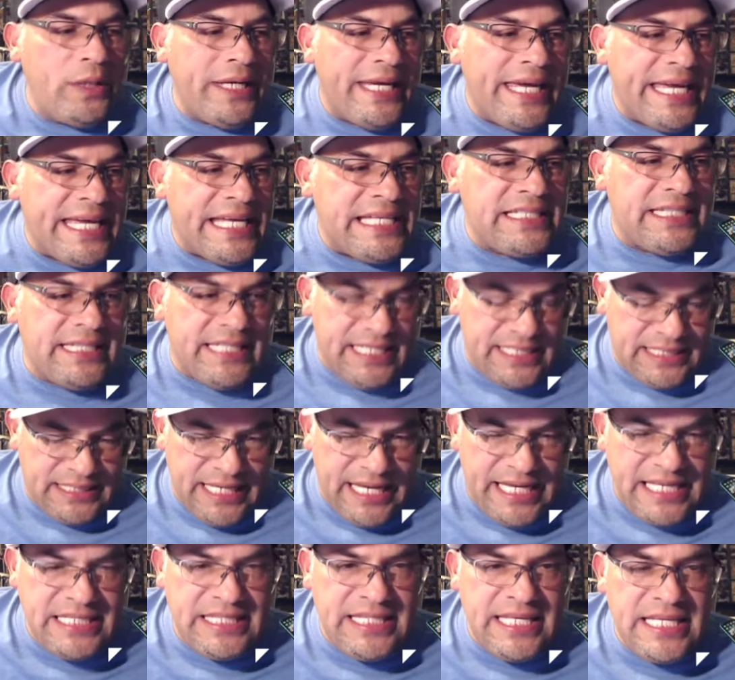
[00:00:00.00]
Is this
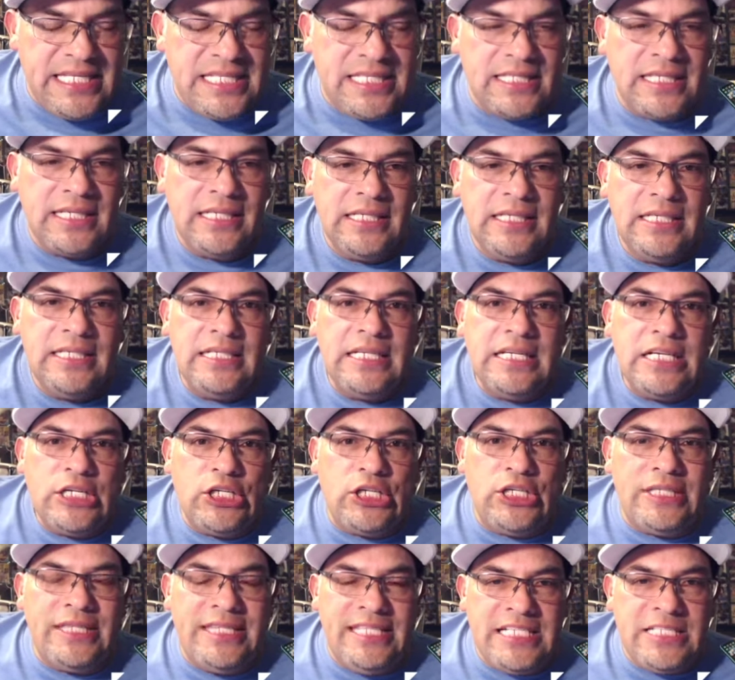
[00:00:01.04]
could this be a
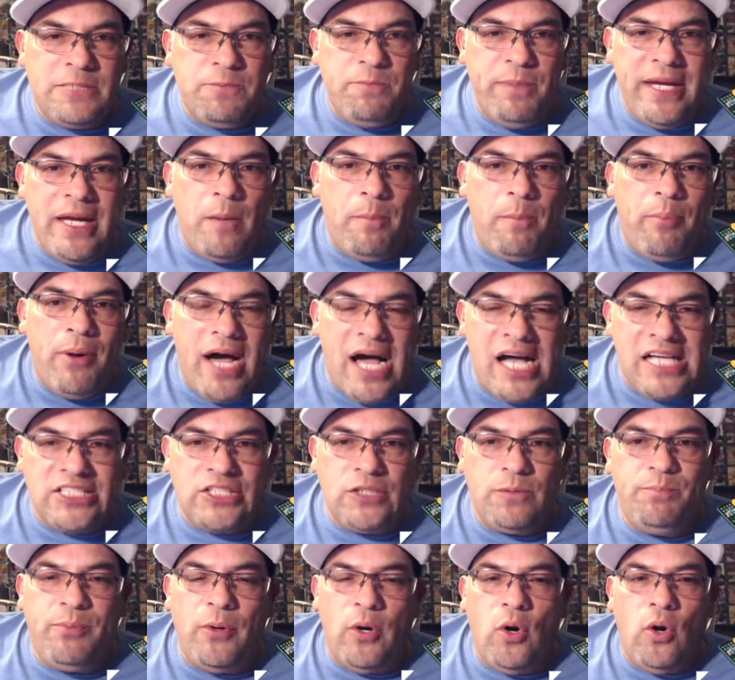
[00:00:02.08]
possible
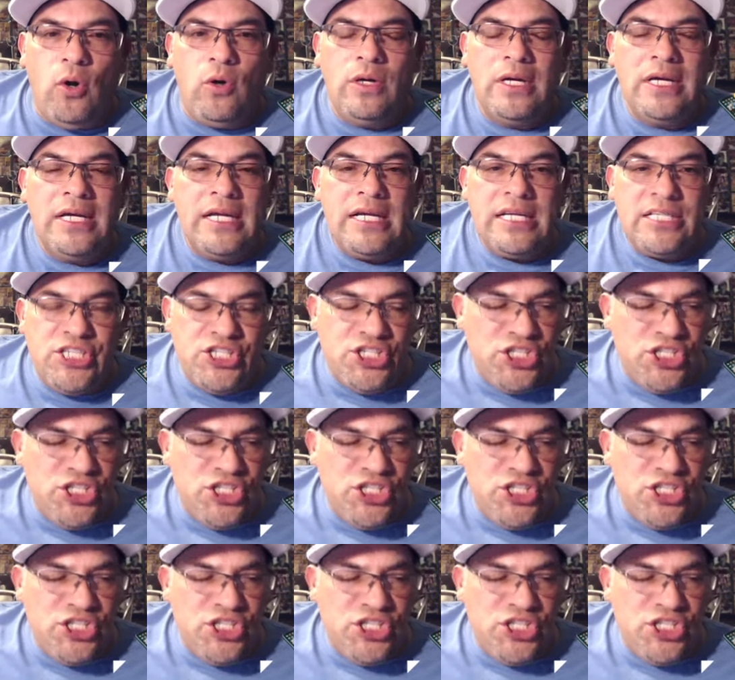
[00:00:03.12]
shake you